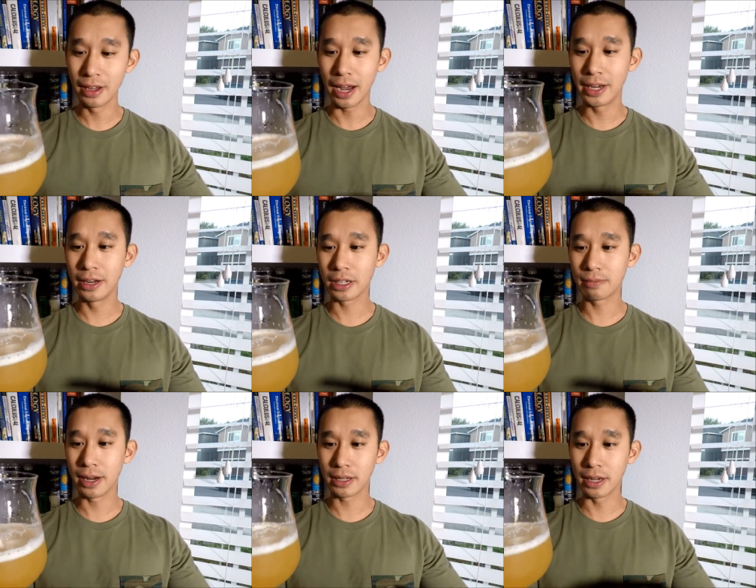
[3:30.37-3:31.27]
I didn't
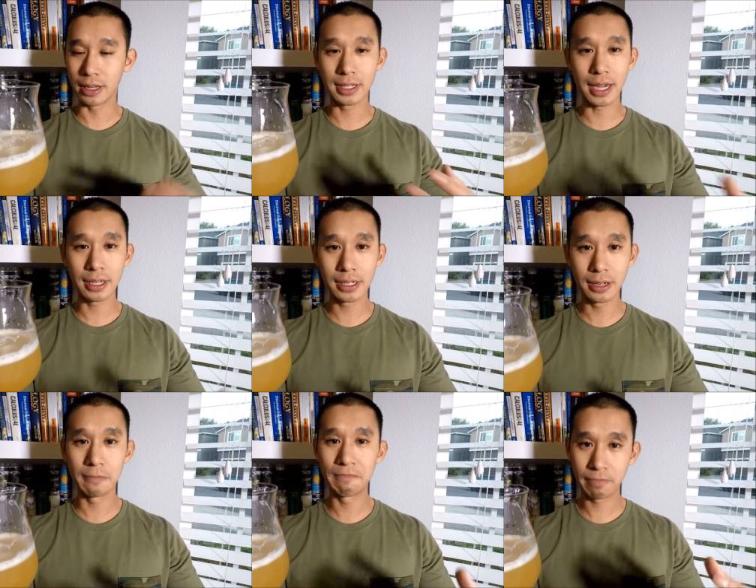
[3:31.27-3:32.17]
expect that. The second
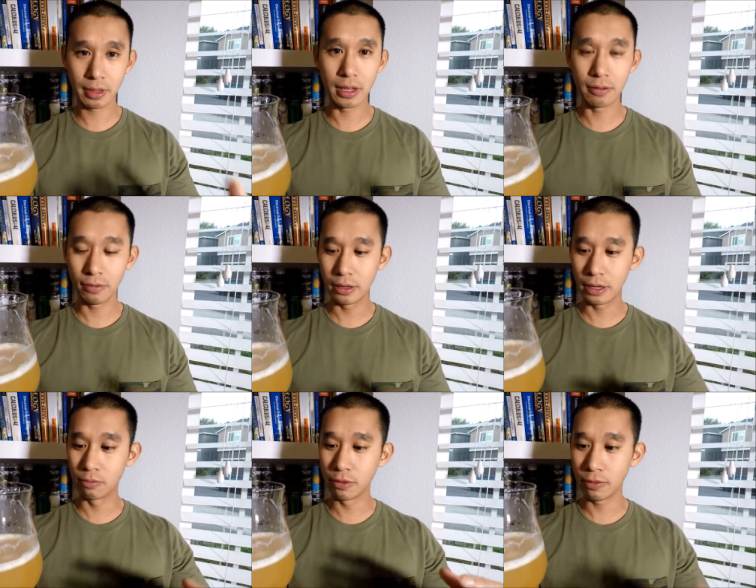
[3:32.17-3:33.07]
sip,
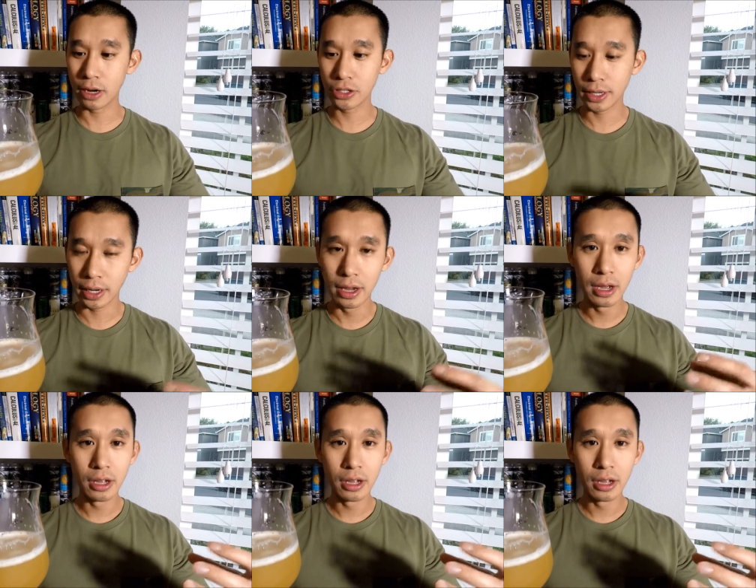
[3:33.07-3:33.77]
definitely refreshing.